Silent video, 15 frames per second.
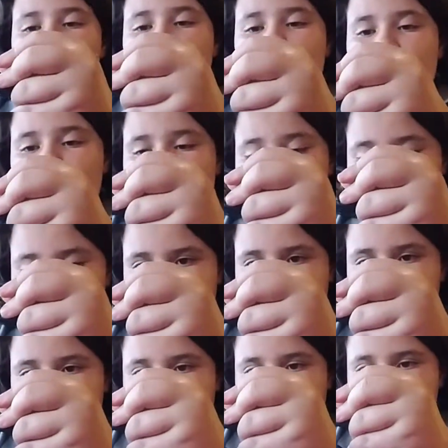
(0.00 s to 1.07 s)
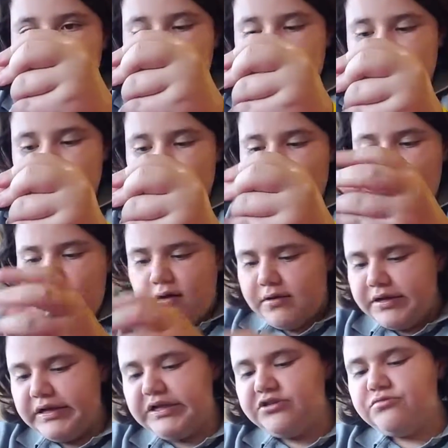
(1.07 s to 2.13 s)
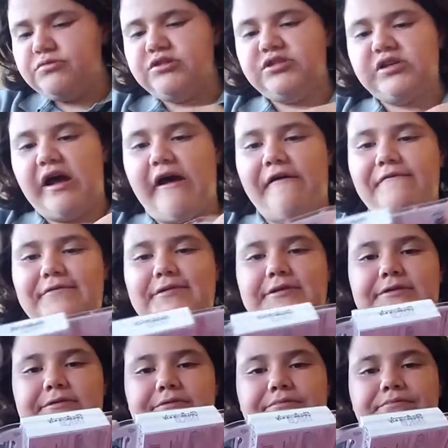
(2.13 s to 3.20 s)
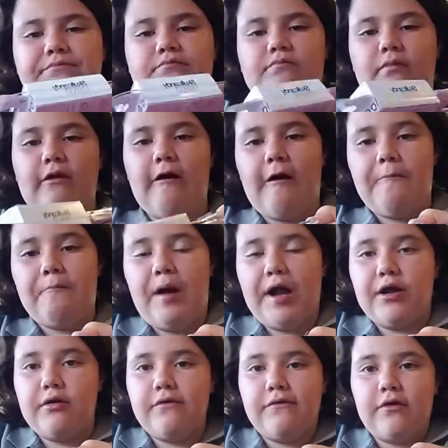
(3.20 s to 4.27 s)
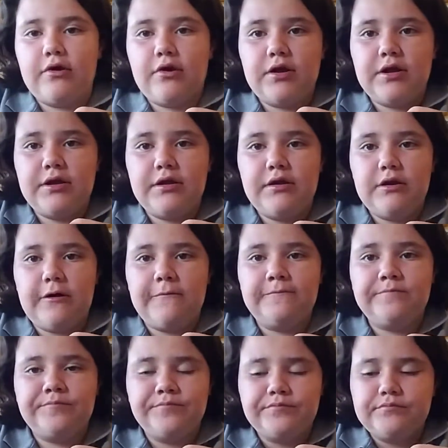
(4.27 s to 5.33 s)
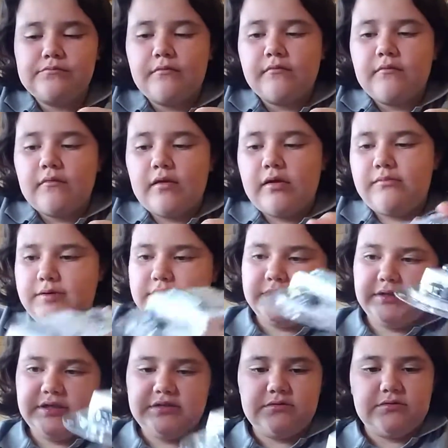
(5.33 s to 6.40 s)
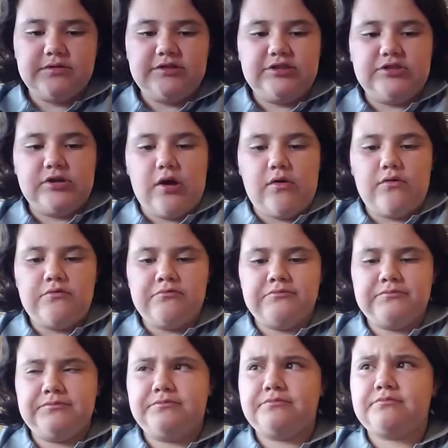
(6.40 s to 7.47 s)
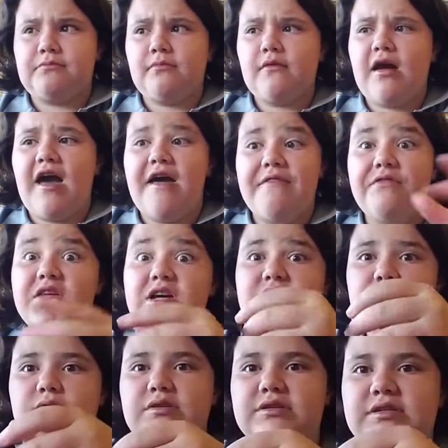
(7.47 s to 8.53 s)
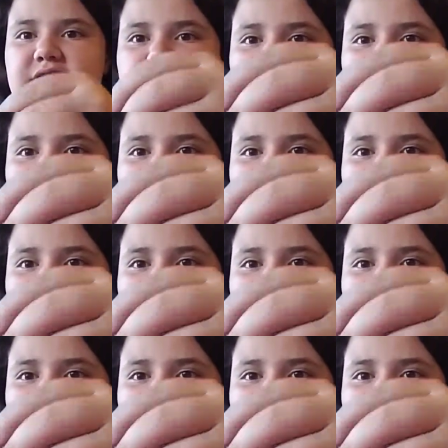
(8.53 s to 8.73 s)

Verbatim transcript: and these ones have a a microphone on it you know but these ones don't and these ones